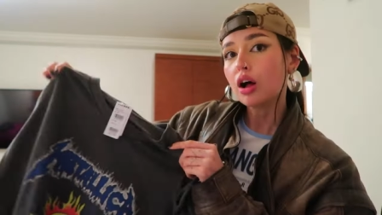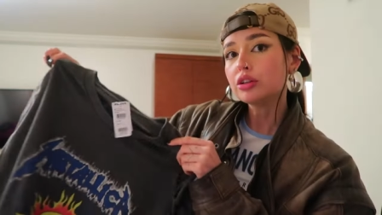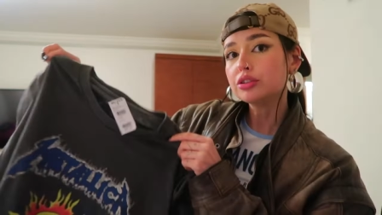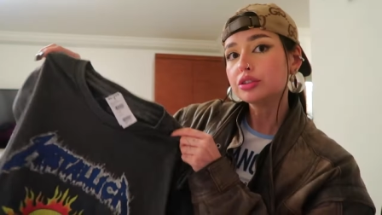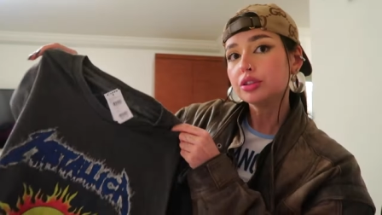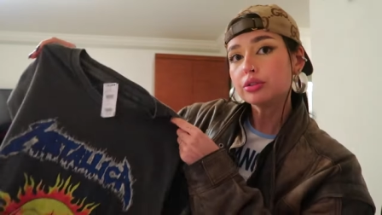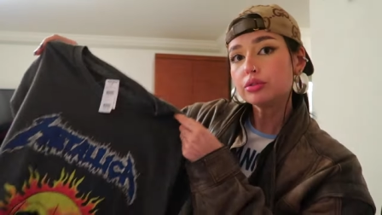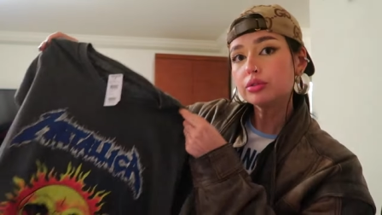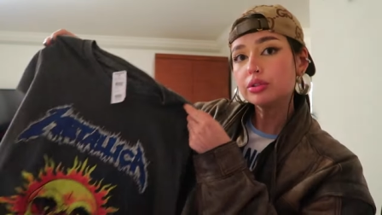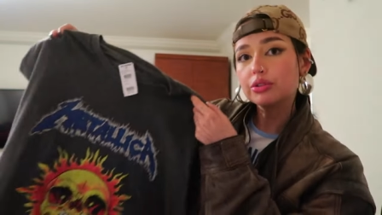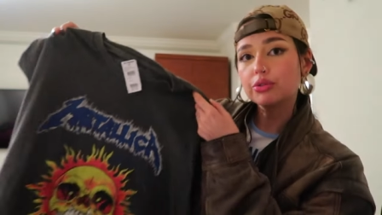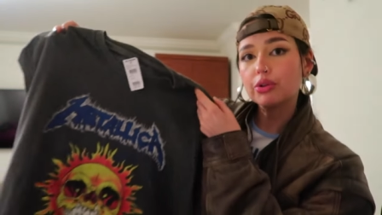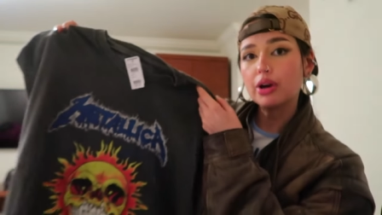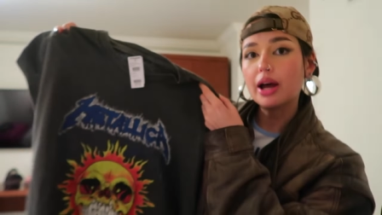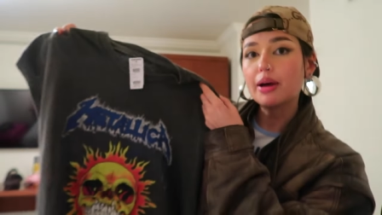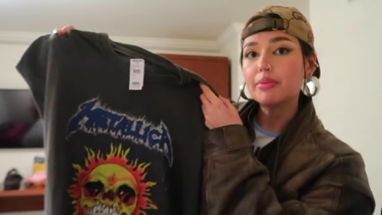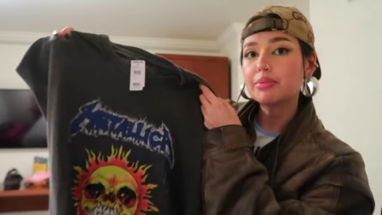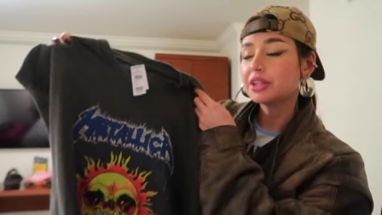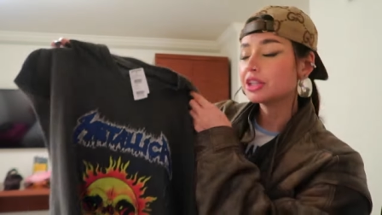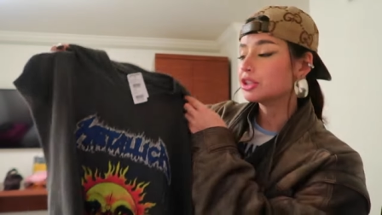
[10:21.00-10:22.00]
Also
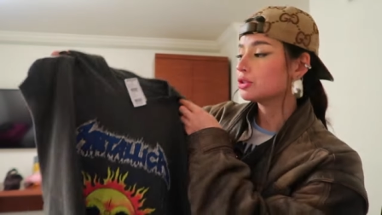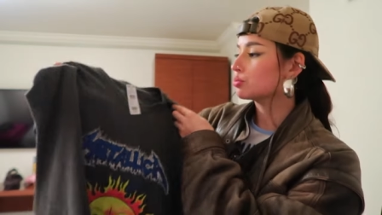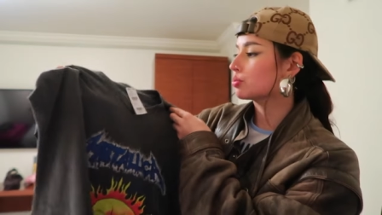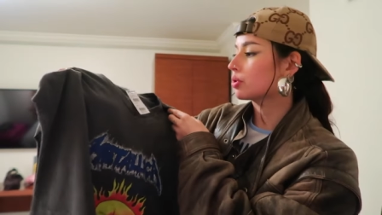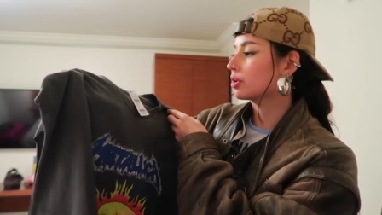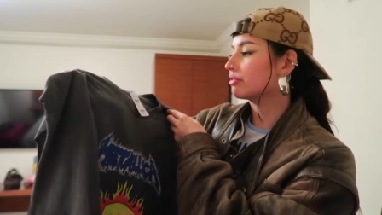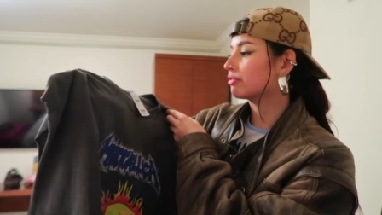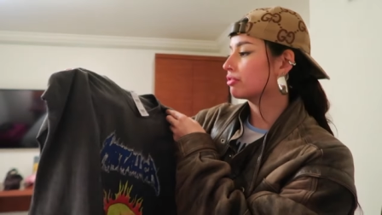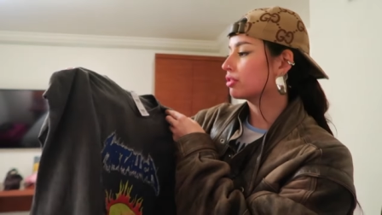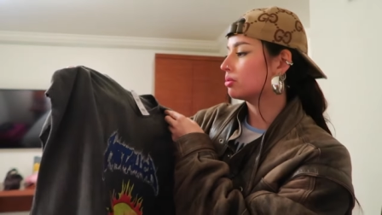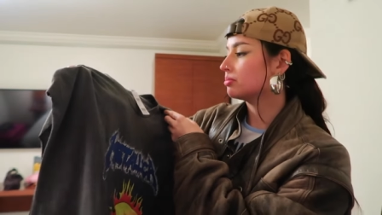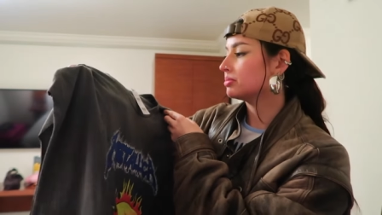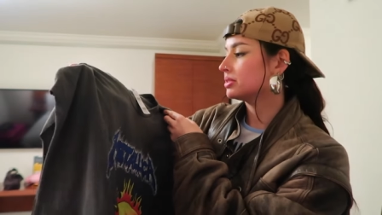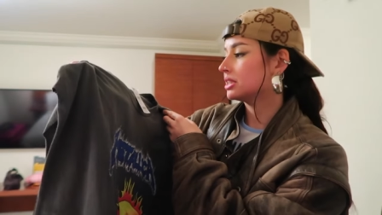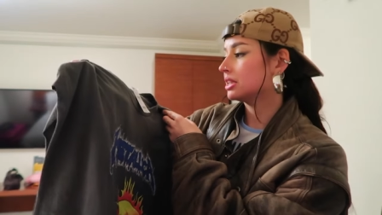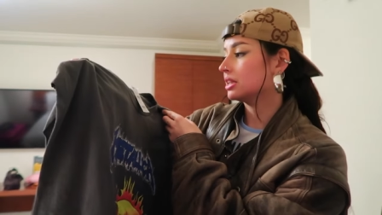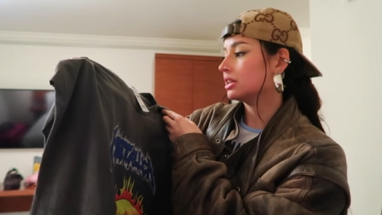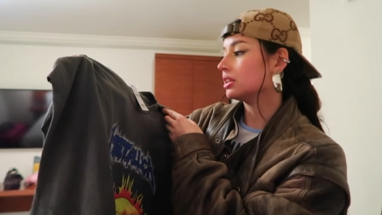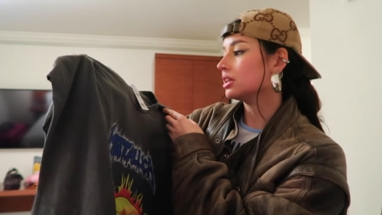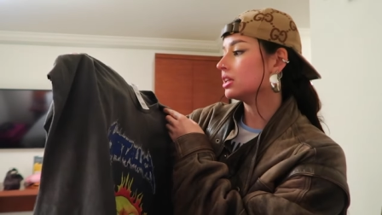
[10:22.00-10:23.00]
grabbed this one from
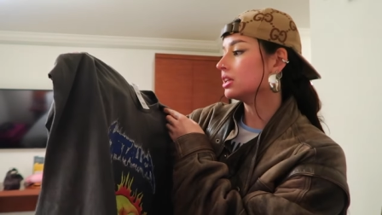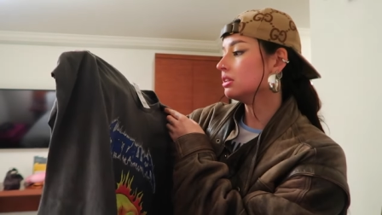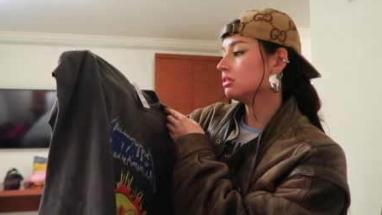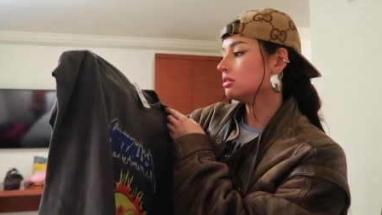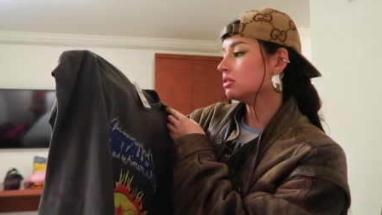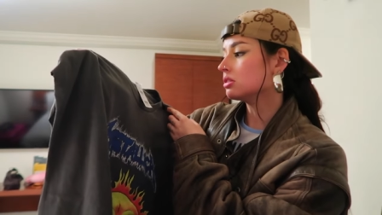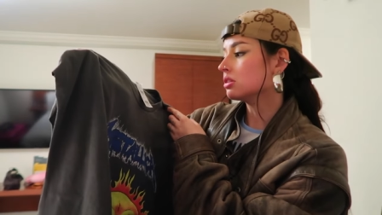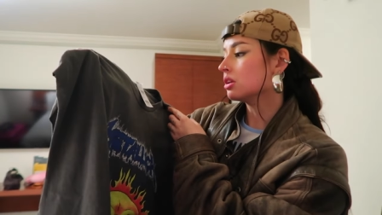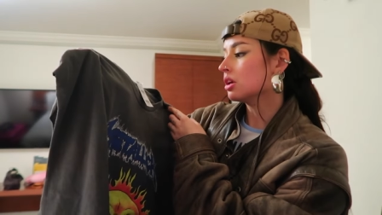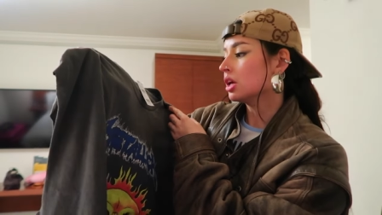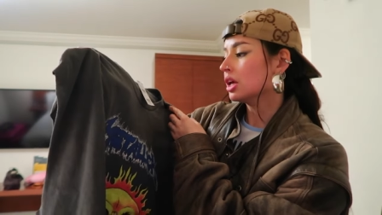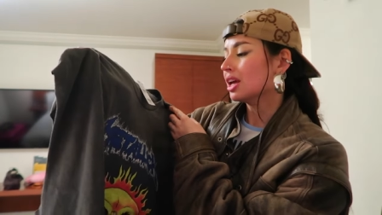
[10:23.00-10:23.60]
Tilly's,